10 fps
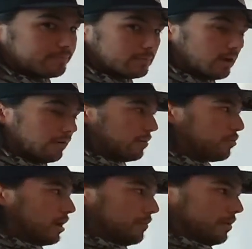of a
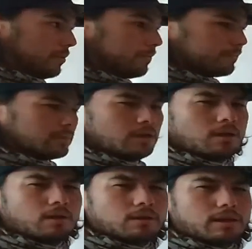prime number.
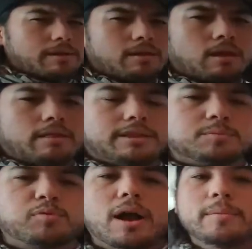Okay? This prime